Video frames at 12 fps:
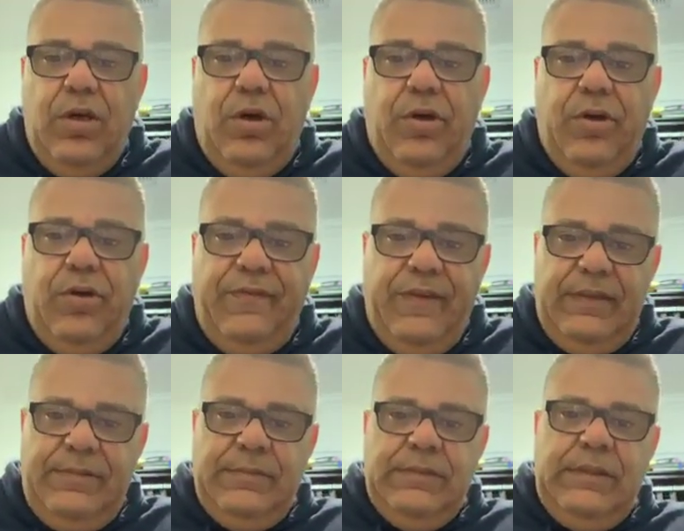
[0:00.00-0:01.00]
on
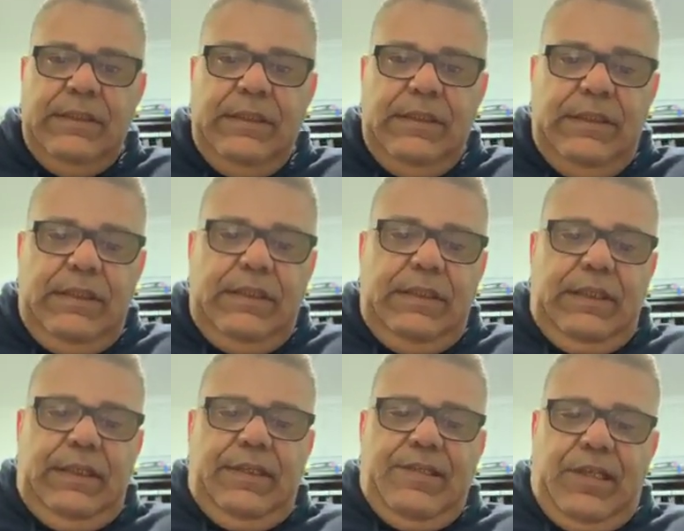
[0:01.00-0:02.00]
offer.
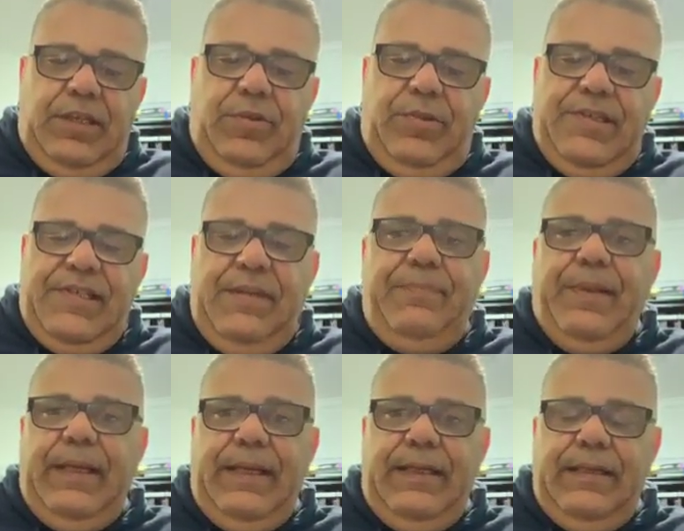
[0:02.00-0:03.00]
So you would
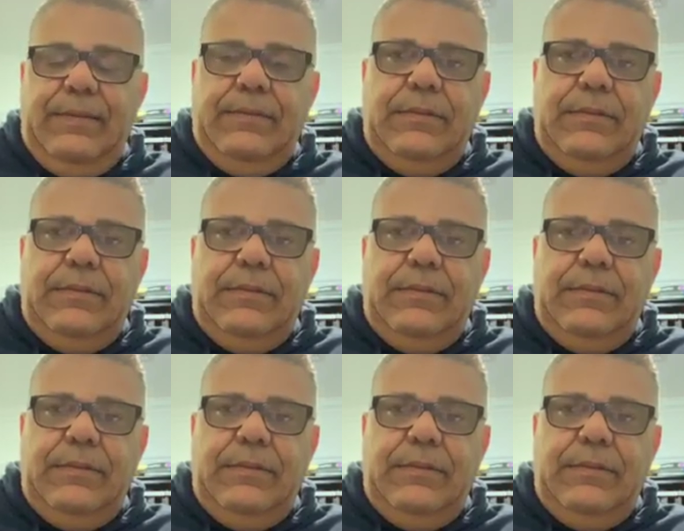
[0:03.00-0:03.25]
simply